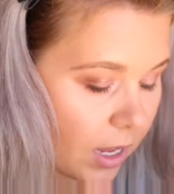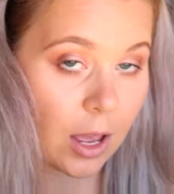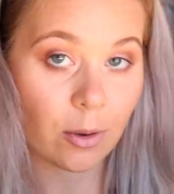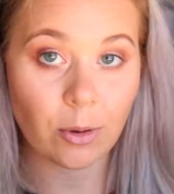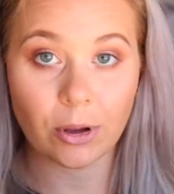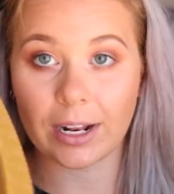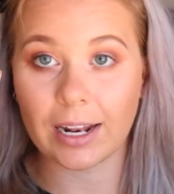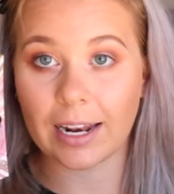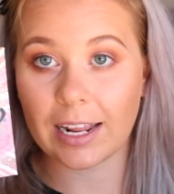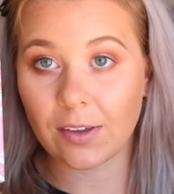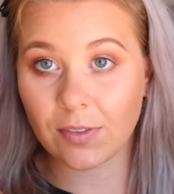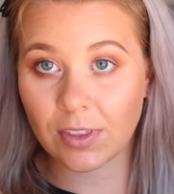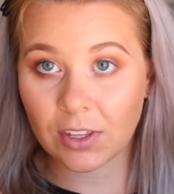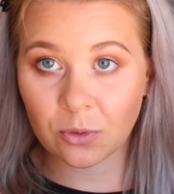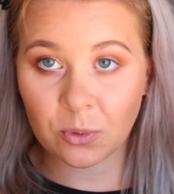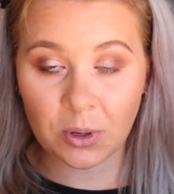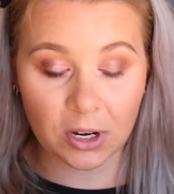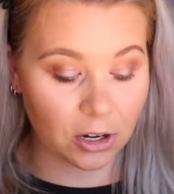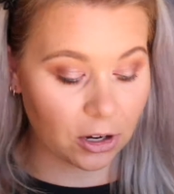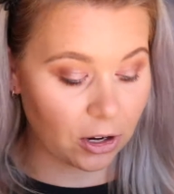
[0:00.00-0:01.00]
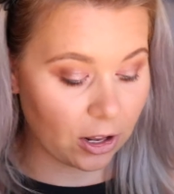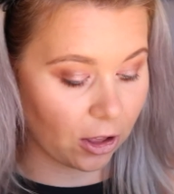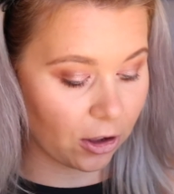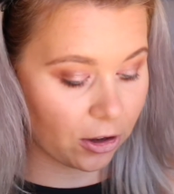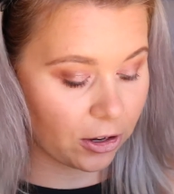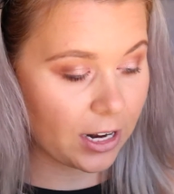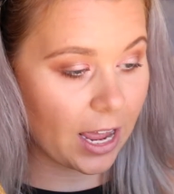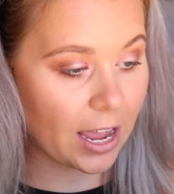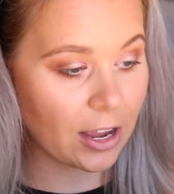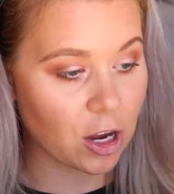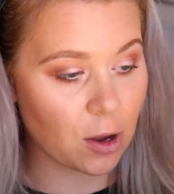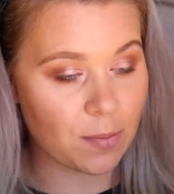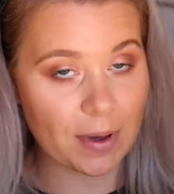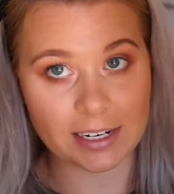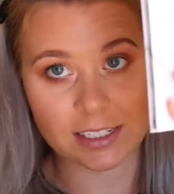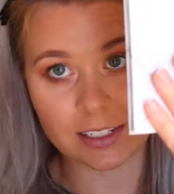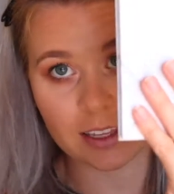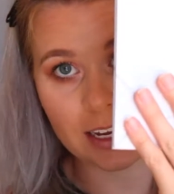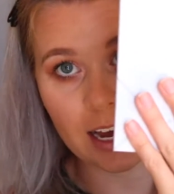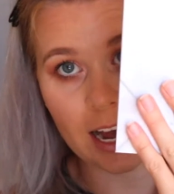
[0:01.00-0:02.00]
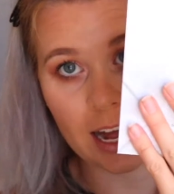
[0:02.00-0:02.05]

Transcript: I'm going to leave this one alone and go back to the